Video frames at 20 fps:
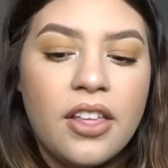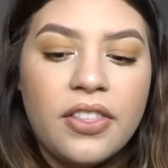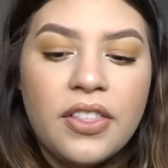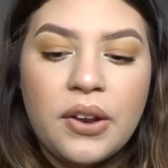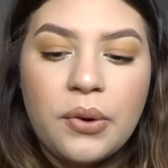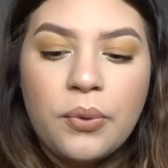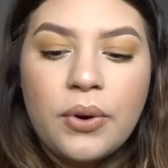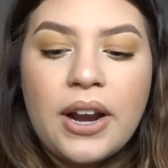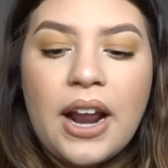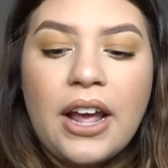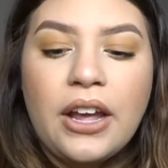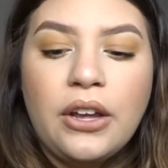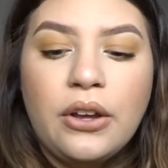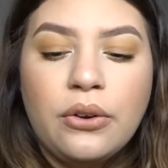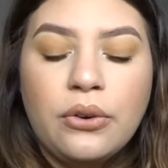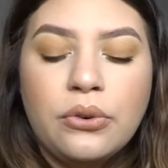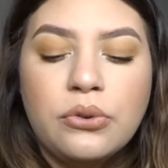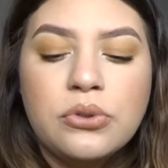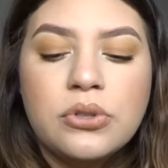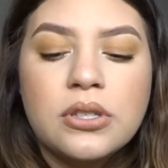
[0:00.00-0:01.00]
than when I
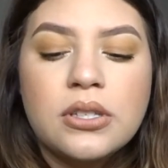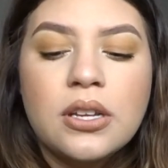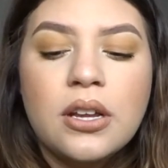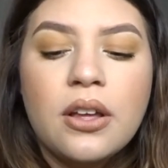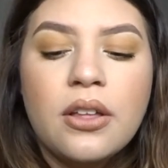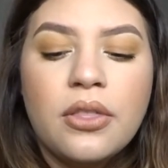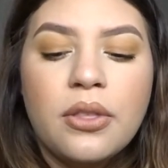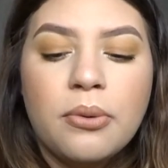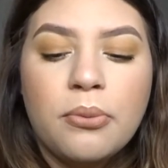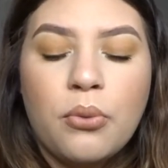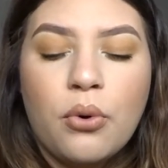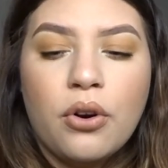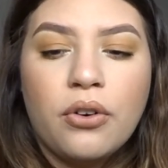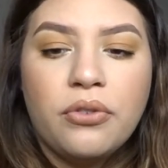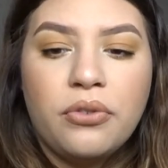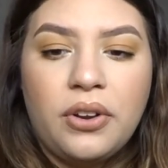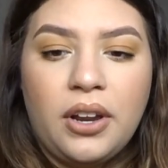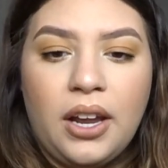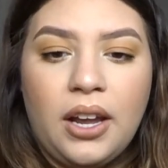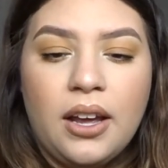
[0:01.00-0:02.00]
use the
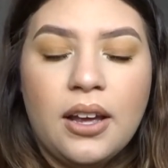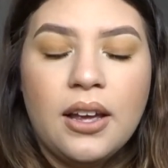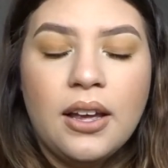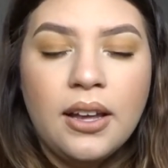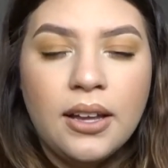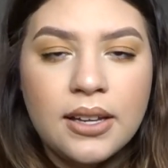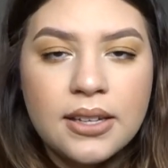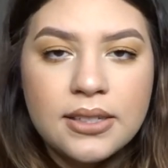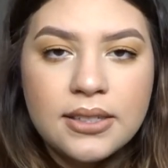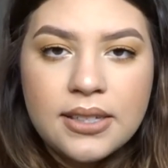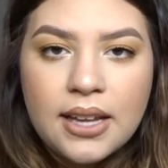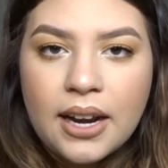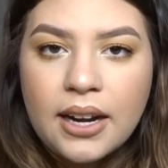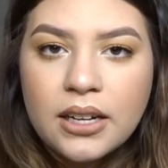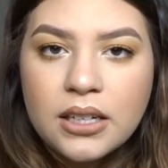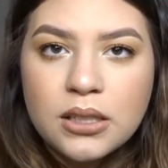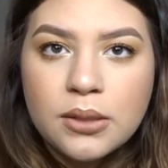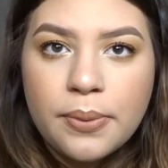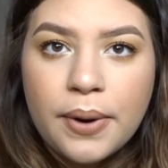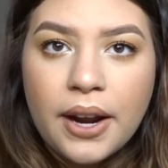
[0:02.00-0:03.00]
Morphe
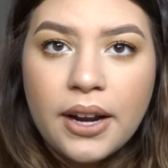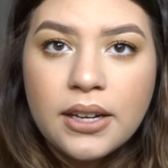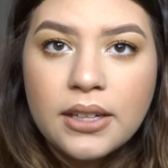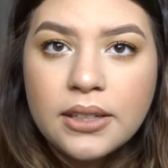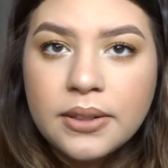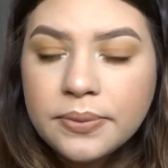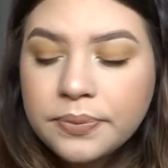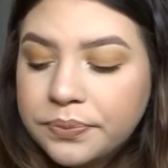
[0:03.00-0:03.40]
setting spray.